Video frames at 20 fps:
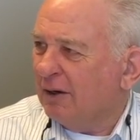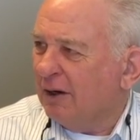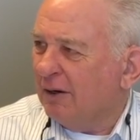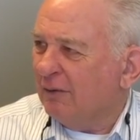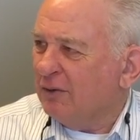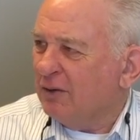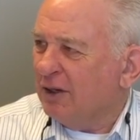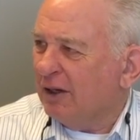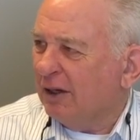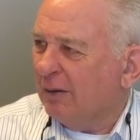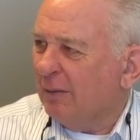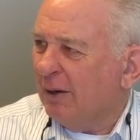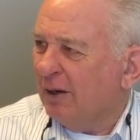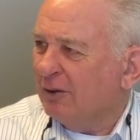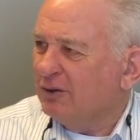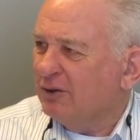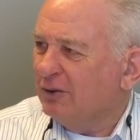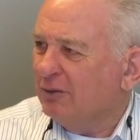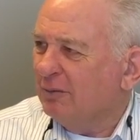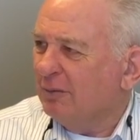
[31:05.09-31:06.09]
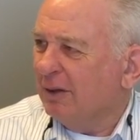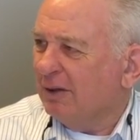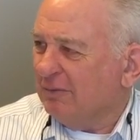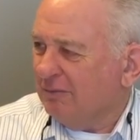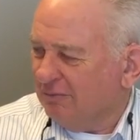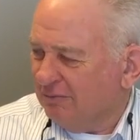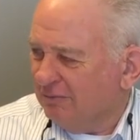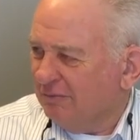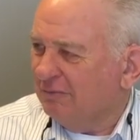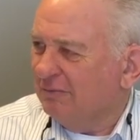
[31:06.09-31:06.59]
everything about you,
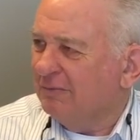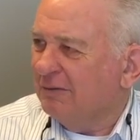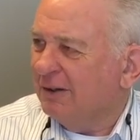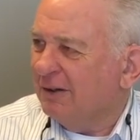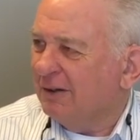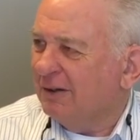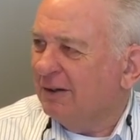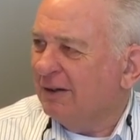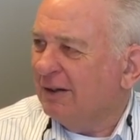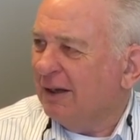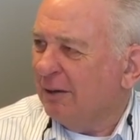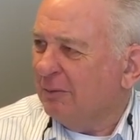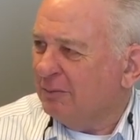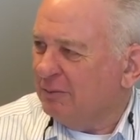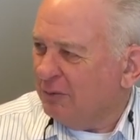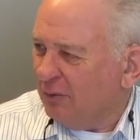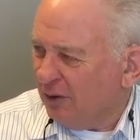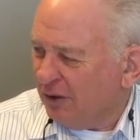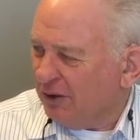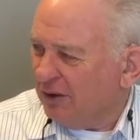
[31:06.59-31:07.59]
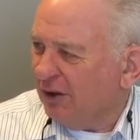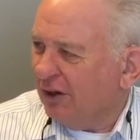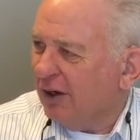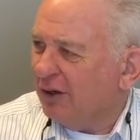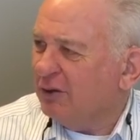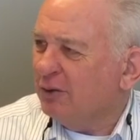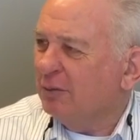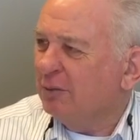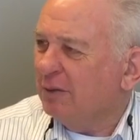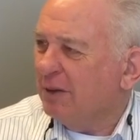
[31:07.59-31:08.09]
but I'm willing to
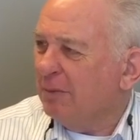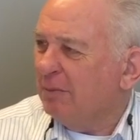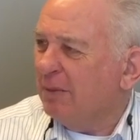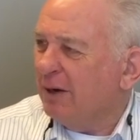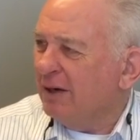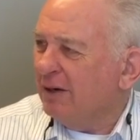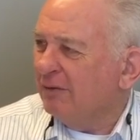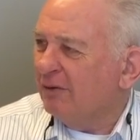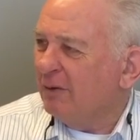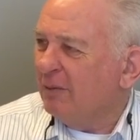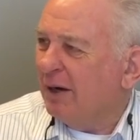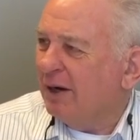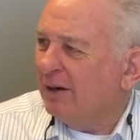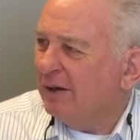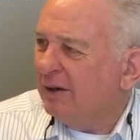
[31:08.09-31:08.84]
let you keep paying for my